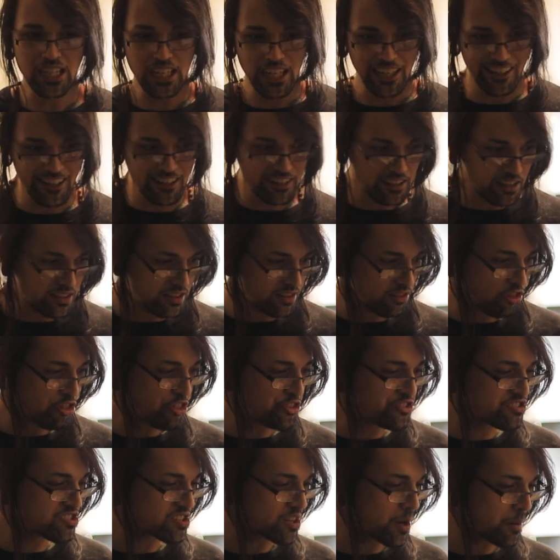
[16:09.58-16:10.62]
need
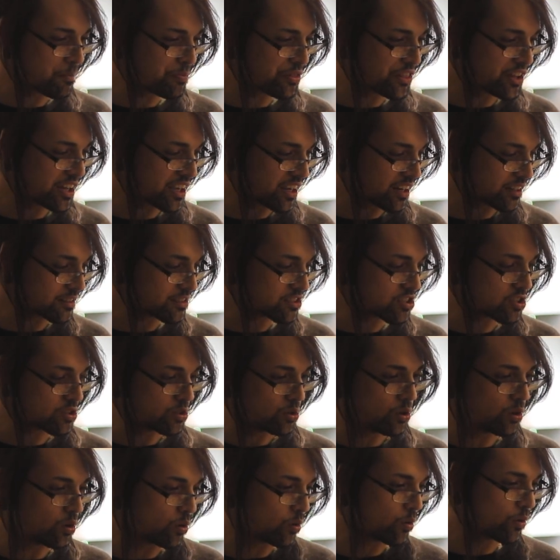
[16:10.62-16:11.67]
something
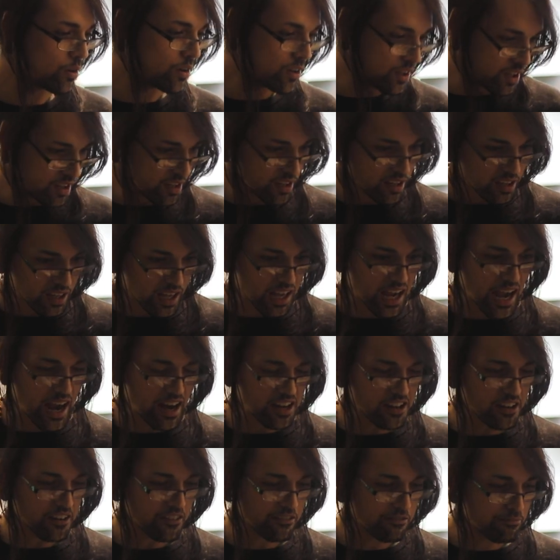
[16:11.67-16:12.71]
to
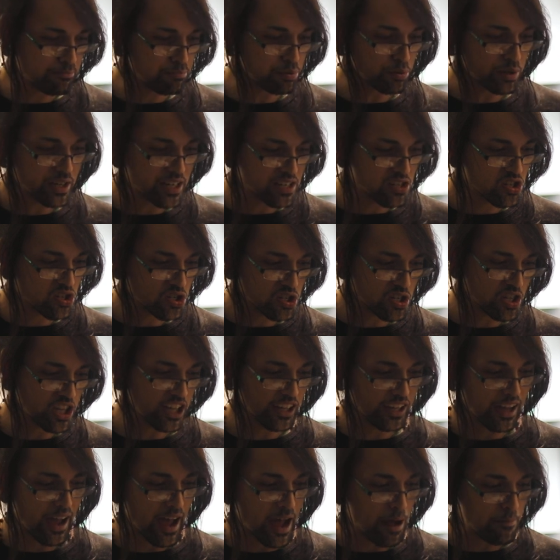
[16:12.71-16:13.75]
kind of bridge the
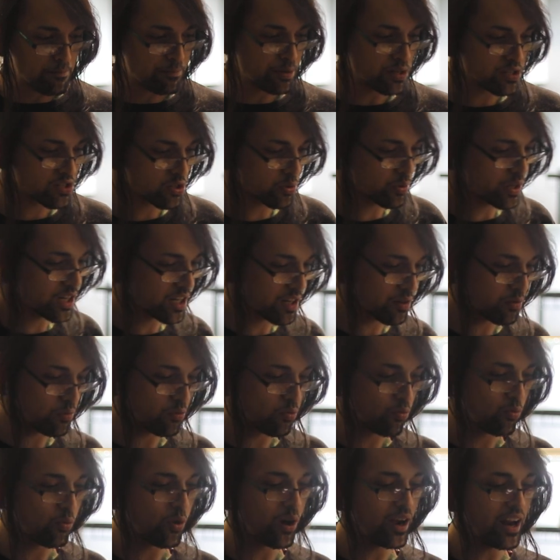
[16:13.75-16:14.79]
gap
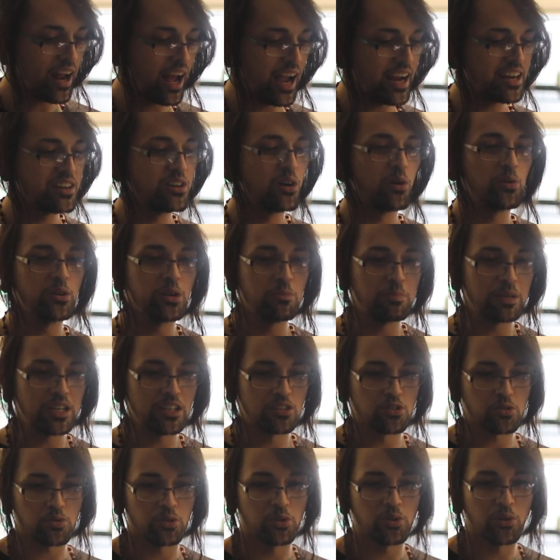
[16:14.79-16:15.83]
between what I know to be
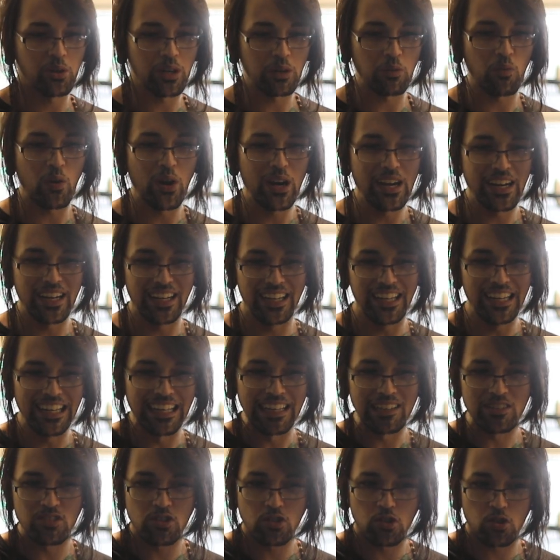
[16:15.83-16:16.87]
true and what
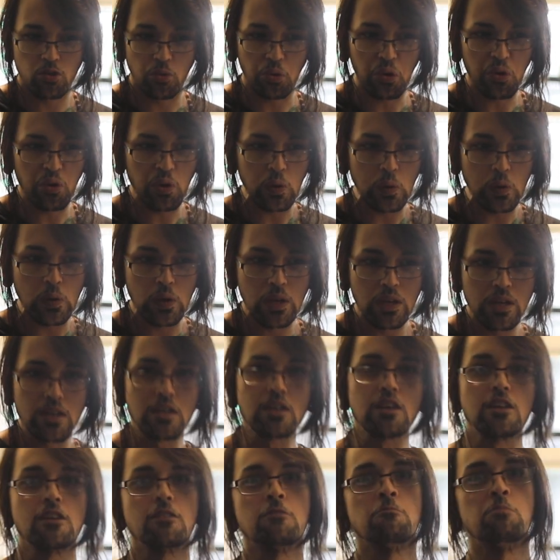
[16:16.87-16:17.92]
is true,
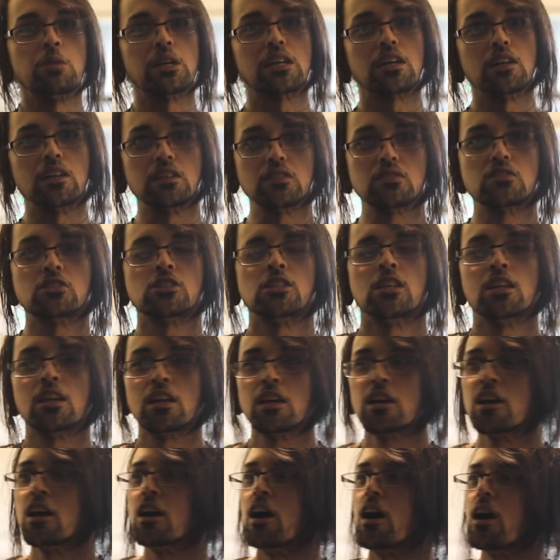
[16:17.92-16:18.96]
because
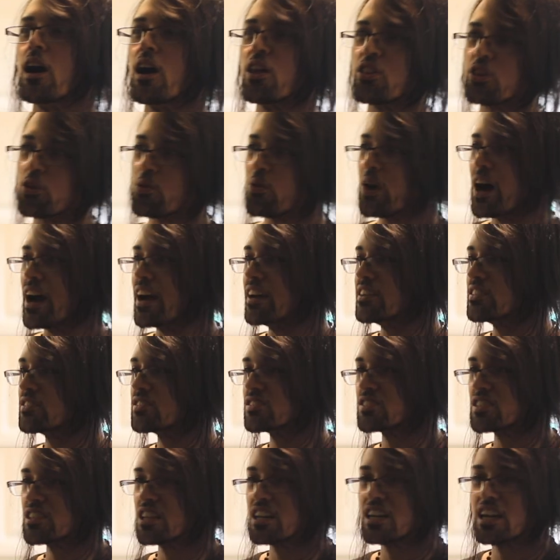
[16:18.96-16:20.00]

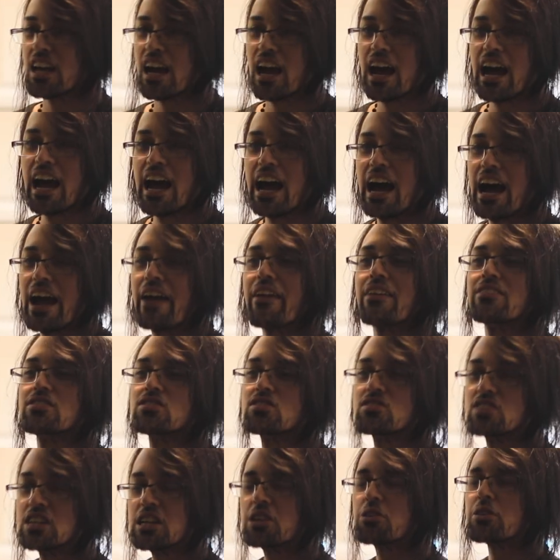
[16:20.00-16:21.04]
otherwise
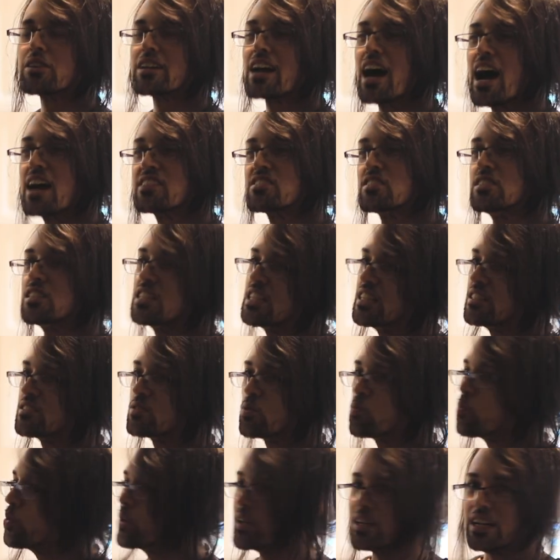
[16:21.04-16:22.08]

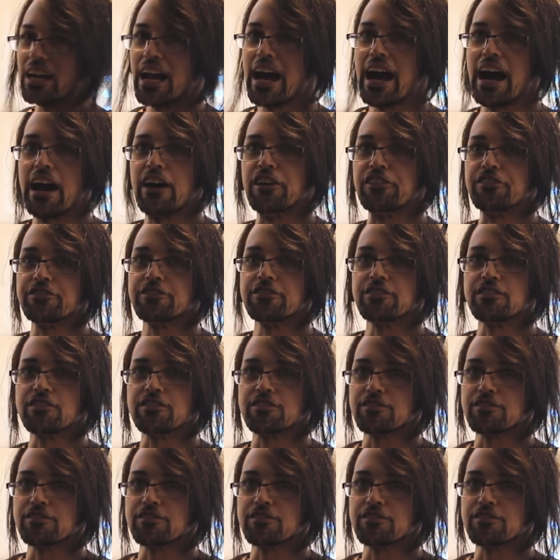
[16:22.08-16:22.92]
synchronicities wouldn't have